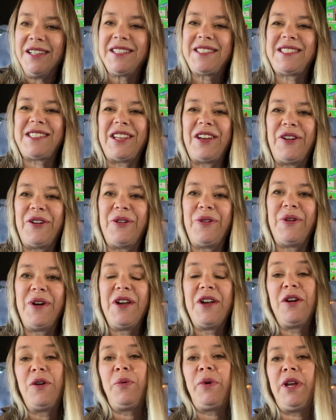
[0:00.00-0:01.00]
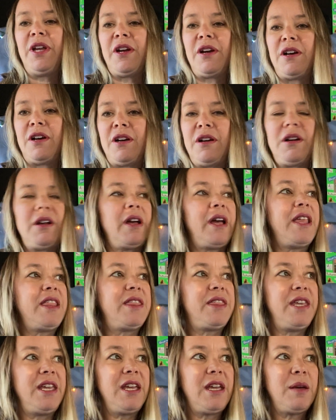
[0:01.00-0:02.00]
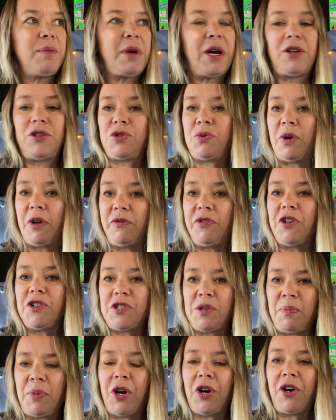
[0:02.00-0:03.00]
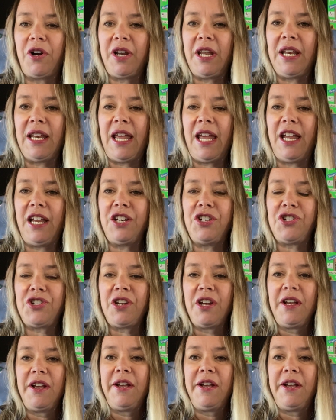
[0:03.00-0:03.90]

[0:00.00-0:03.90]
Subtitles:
so we are, I think, about 12 years apart in age.